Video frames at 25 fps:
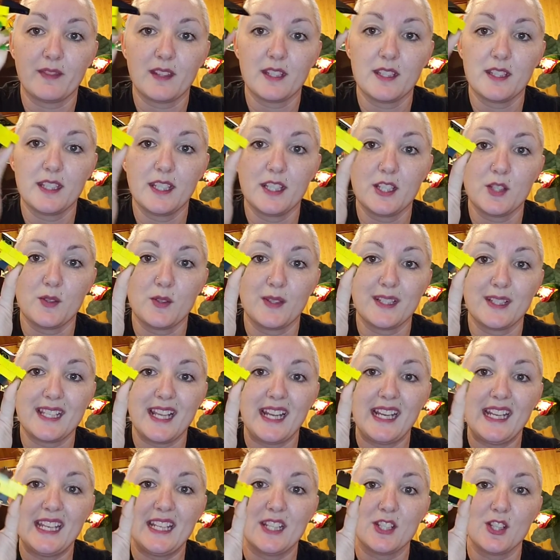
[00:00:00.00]
See, so it's
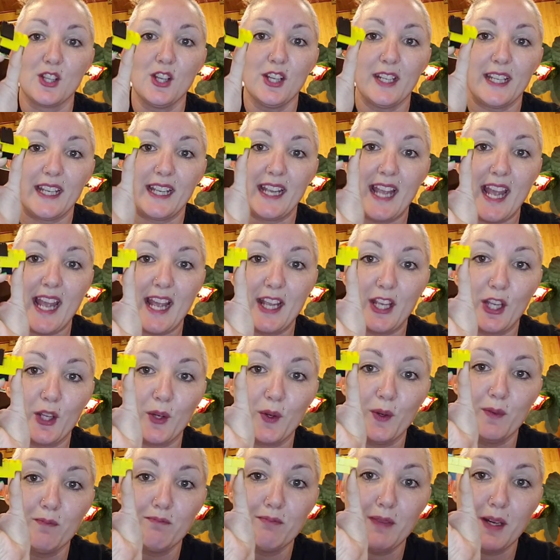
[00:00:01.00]
like he's looking at
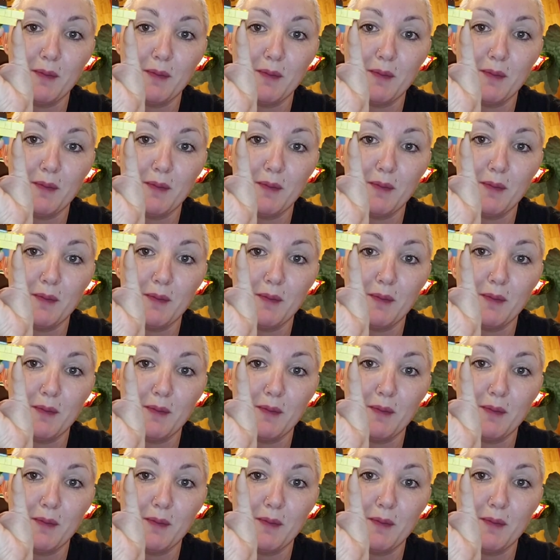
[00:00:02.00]
you.